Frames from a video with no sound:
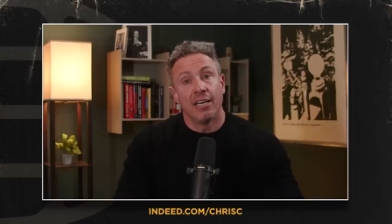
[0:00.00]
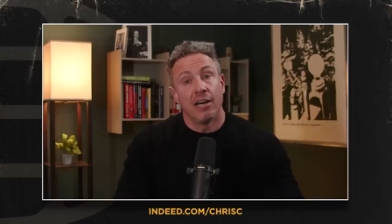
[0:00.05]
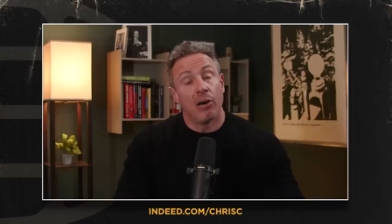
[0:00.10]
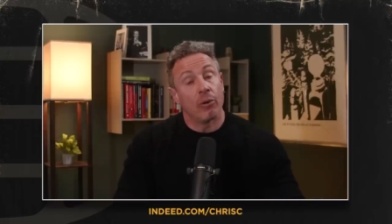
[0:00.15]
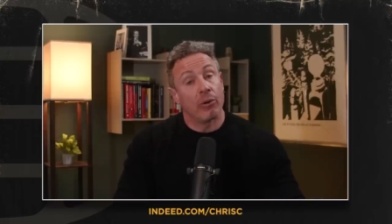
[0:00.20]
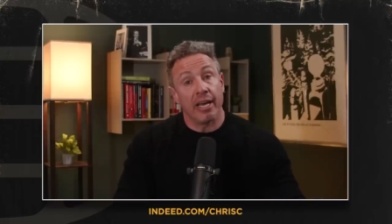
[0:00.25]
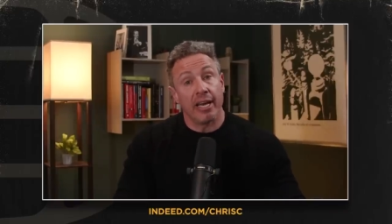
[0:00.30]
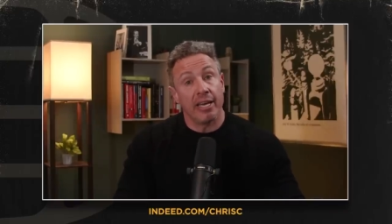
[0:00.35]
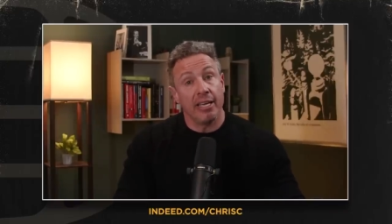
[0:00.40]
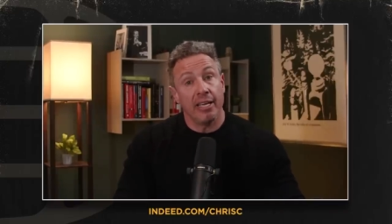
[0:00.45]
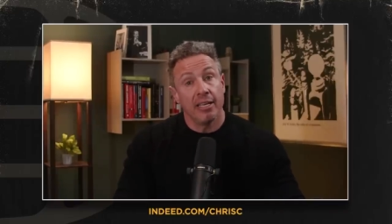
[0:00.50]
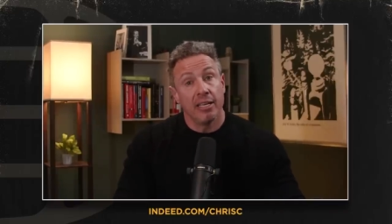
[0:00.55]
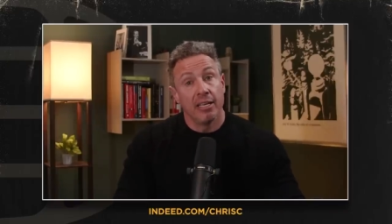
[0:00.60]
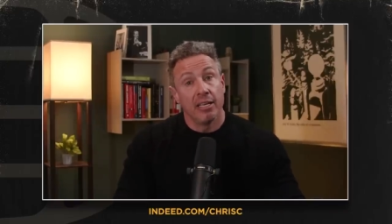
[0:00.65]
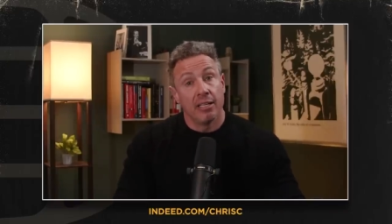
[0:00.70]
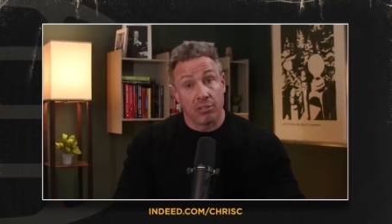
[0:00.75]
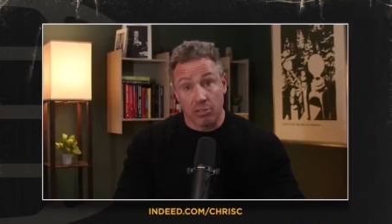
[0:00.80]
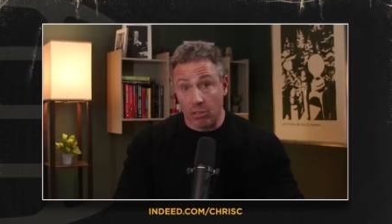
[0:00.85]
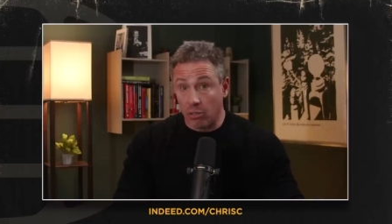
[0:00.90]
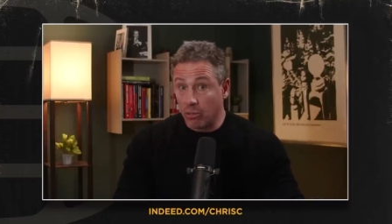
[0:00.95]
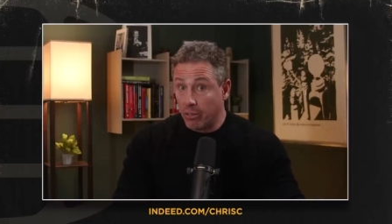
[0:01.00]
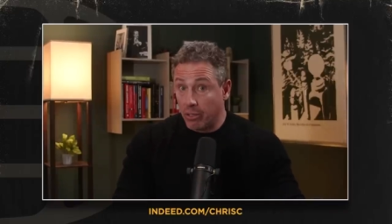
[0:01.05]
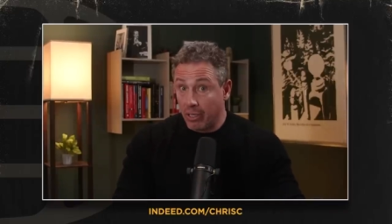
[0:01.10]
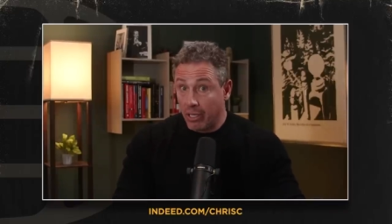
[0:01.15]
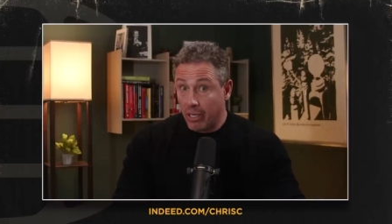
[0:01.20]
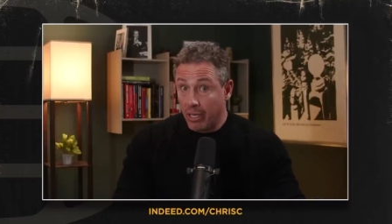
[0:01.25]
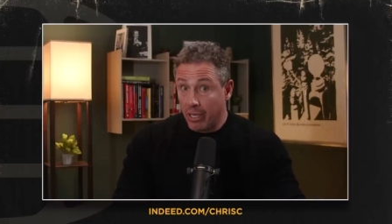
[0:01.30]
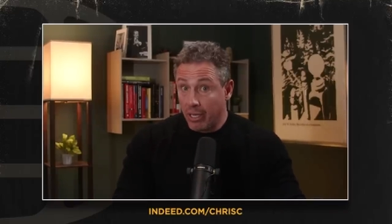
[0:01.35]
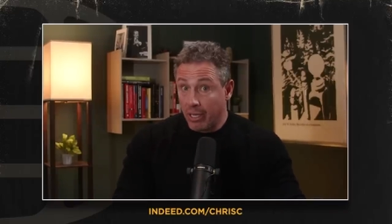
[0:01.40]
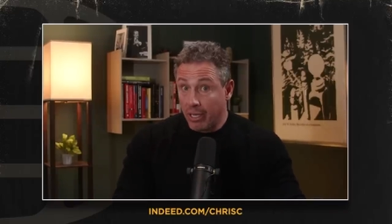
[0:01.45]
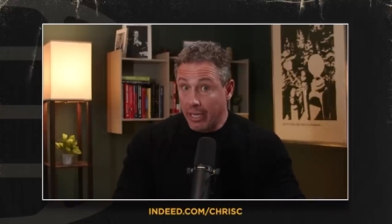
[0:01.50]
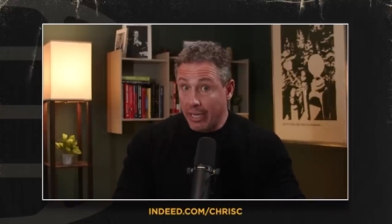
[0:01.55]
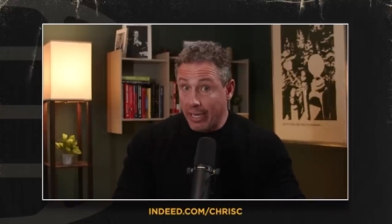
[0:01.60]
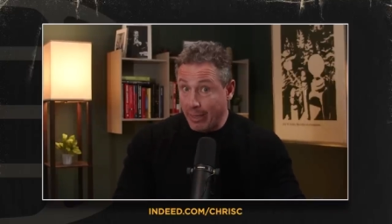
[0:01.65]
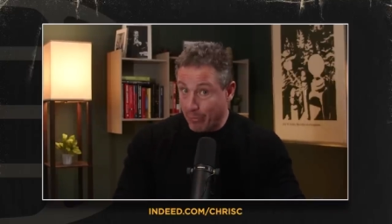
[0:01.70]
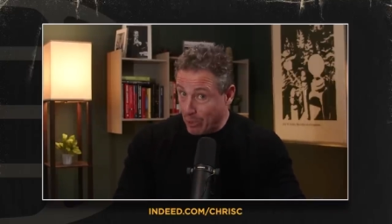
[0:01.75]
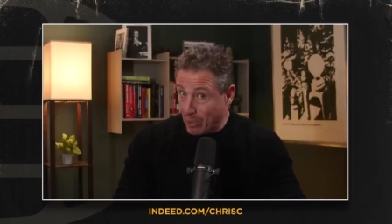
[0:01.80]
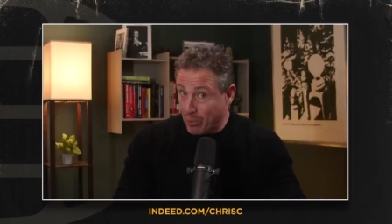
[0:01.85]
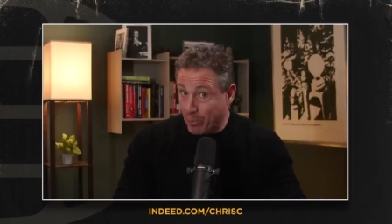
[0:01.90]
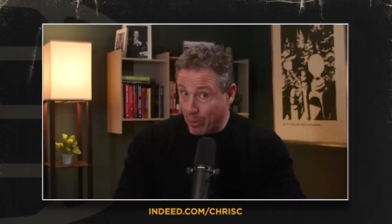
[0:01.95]
Okay? So
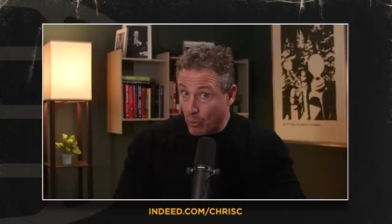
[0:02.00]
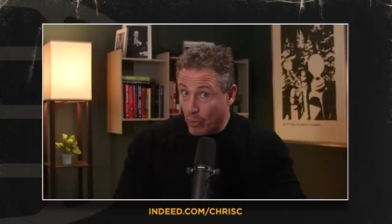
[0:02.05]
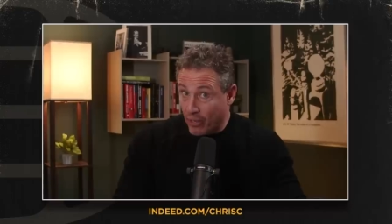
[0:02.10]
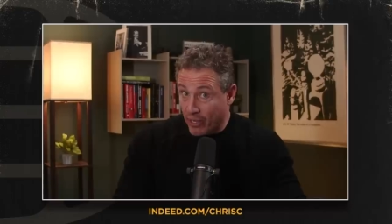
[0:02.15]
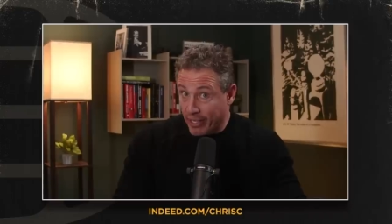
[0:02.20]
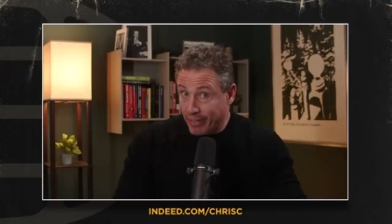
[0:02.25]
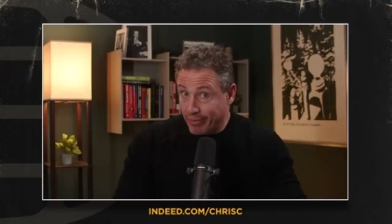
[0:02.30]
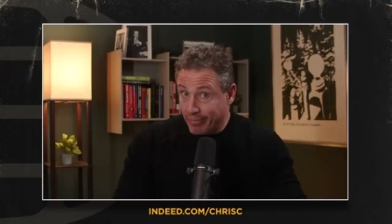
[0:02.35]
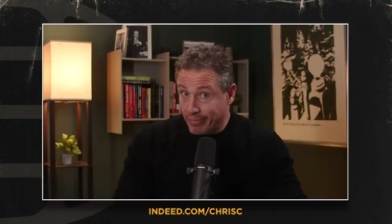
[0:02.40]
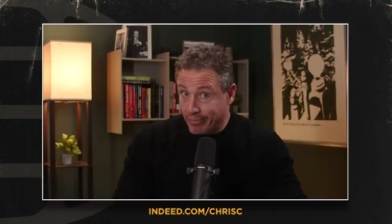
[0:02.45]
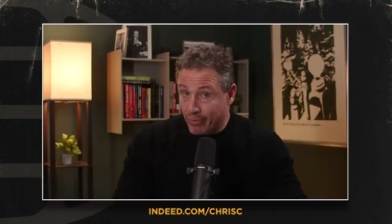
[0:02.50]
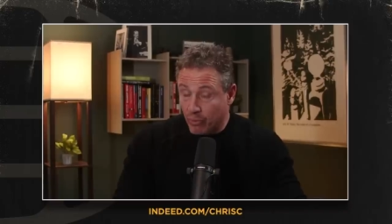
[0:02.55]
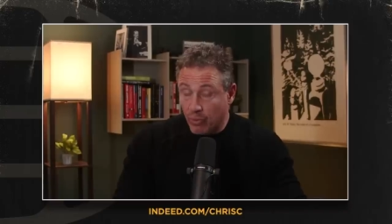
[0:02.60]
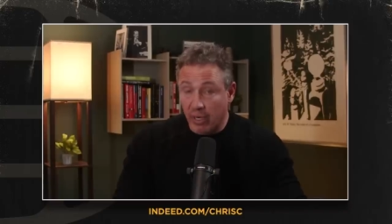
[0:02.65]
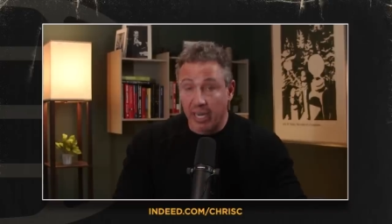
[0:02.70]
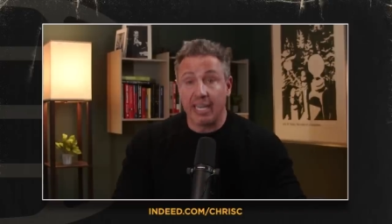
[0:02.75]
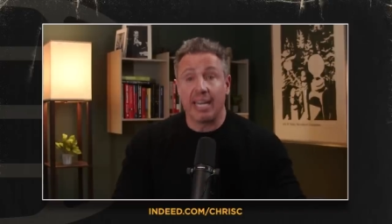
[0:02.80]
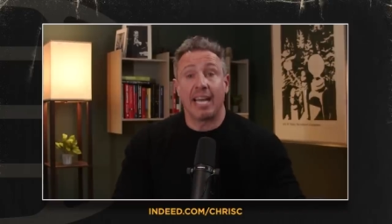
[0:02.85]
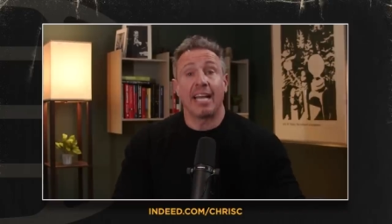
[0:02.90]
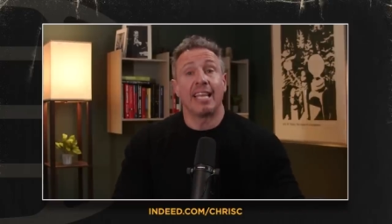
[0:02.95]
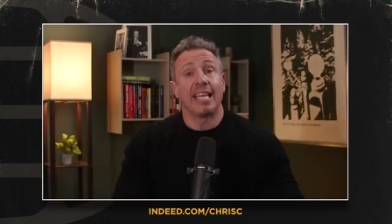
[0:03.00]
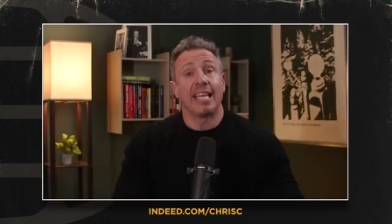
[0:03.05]
it must be working, right?